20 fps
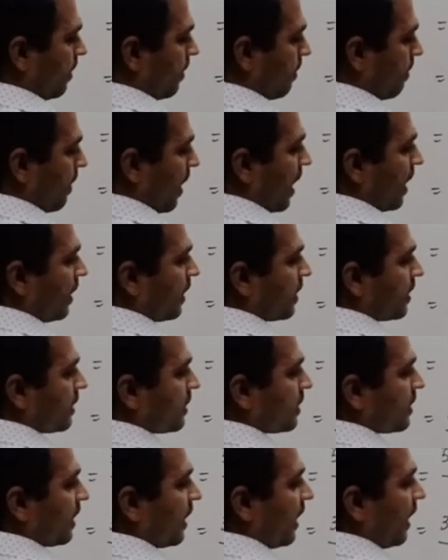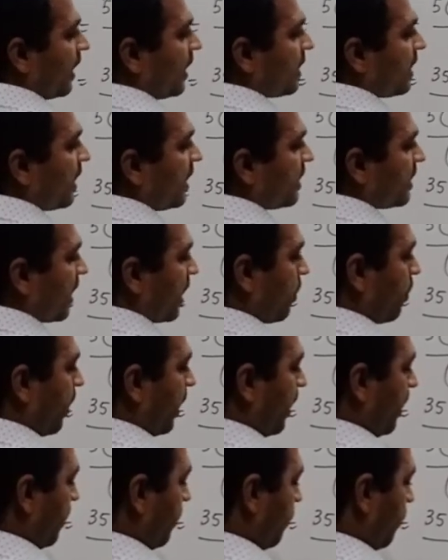Minus eight threes are
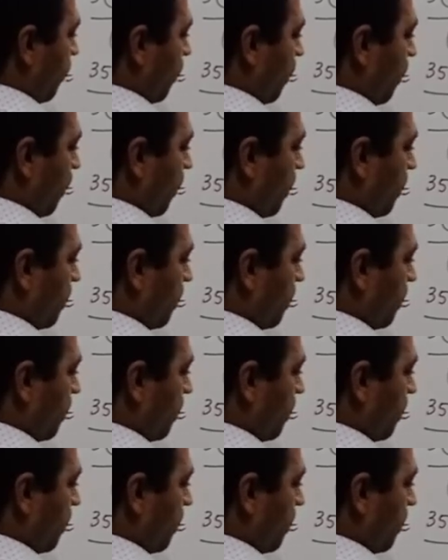twenty-four,